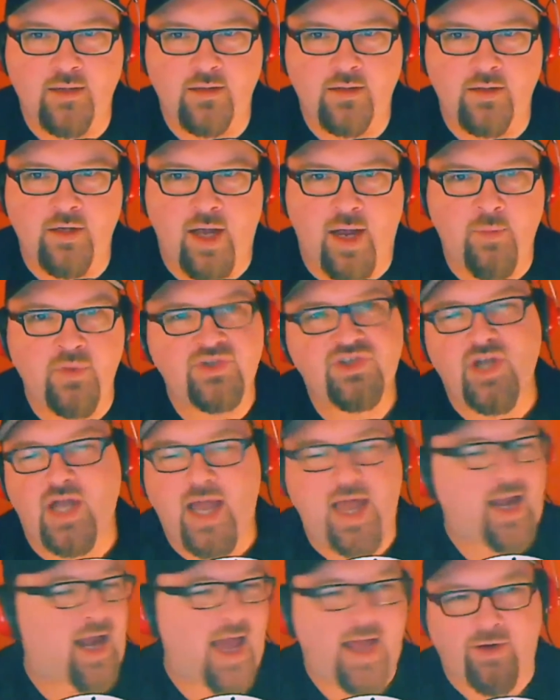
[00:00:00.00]
really
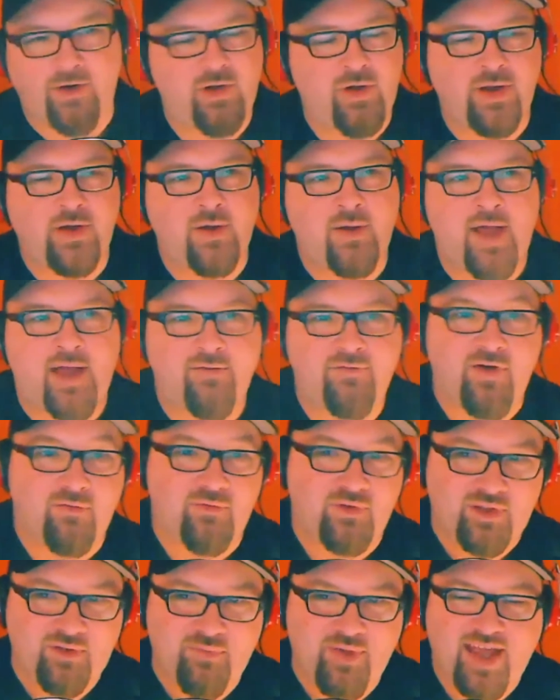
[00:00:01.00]

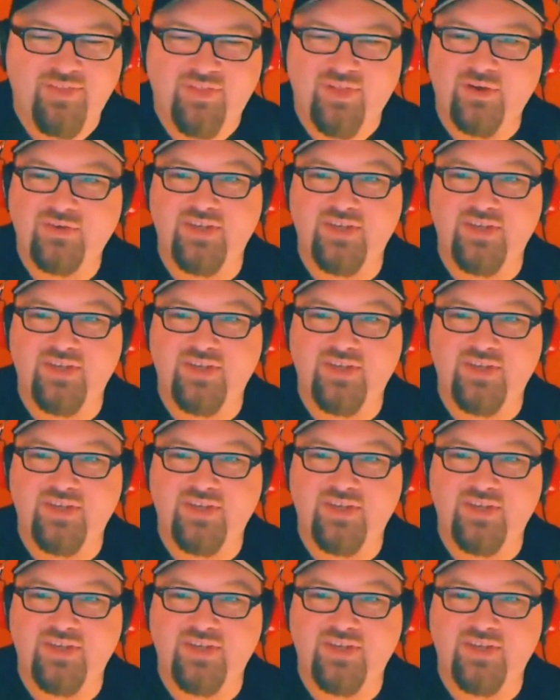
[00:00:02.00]
bad though.